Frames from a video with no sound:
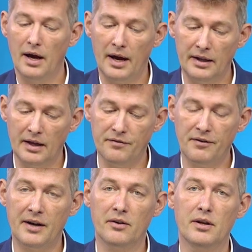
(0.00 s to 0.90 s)
And then
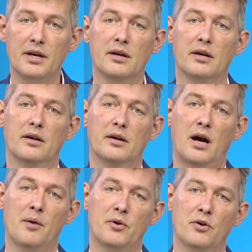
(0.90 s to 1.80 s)
finally,
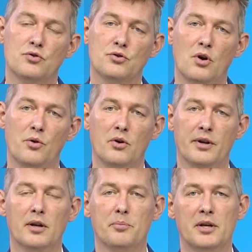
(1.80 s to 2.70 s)
I'm going to show you
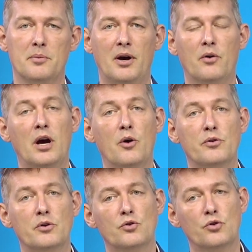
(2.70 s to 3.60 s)
a little bit about how
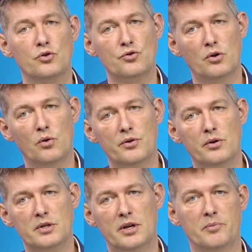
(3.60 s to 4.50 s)
you can control
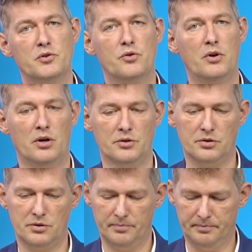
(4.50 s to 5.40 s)
your telemetry
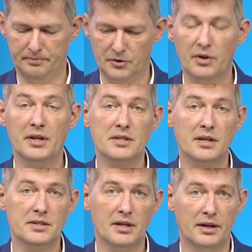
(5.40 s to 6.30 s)
costs. So let's
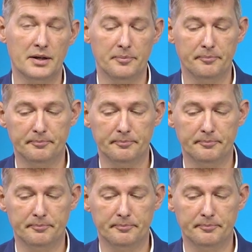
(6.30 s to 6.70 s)
get started.